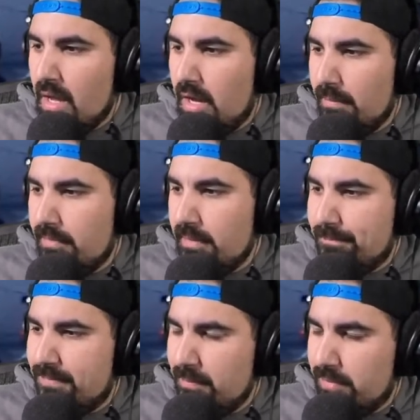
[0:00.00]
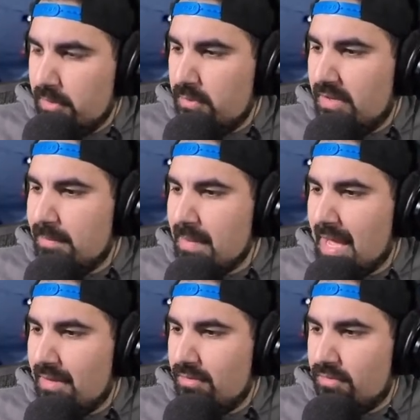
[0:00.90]
The blue team
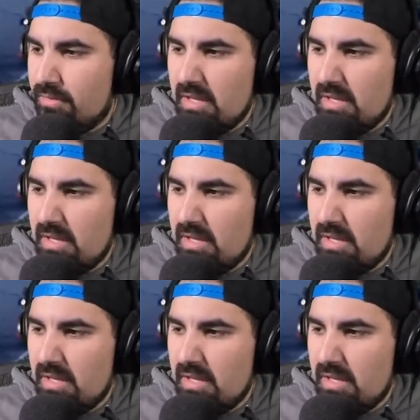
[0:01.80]
has